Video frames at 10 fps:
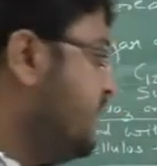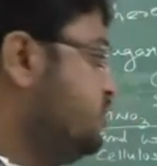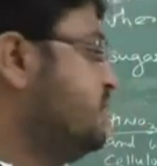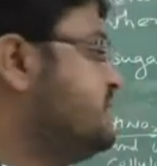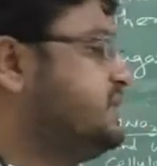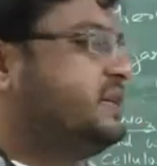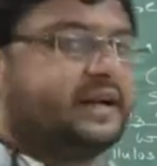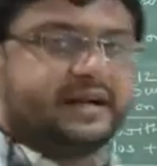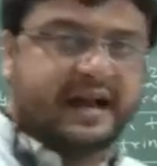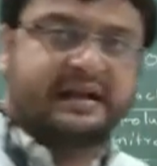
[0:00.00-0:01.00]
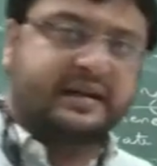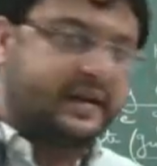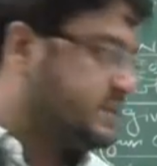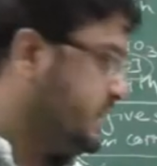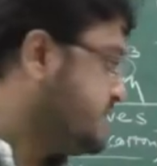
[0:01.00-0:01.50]
You will see that nitric
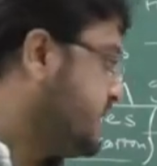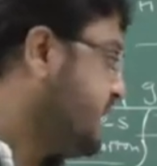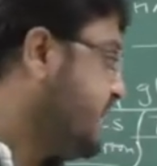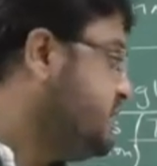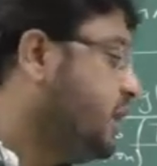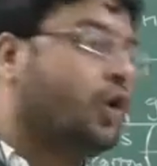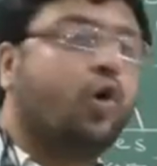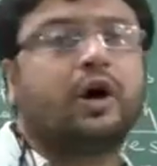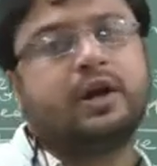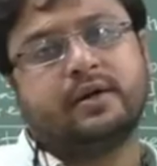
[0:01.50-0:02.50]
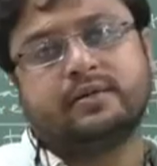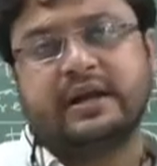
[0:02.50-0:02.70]
acid has attained yellow color.